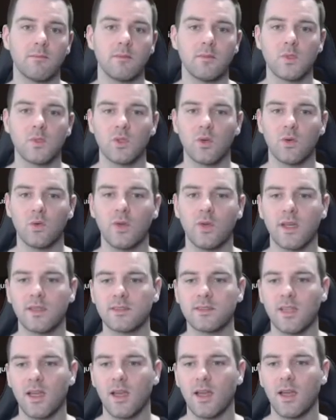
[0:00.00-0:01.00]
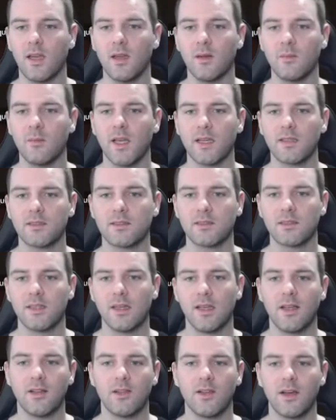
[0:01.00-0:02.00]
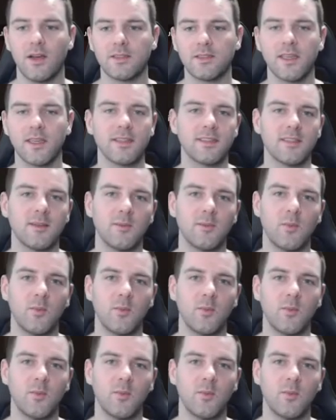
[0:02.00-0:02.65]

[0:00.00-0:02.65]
So next time, next Lost Kingdom,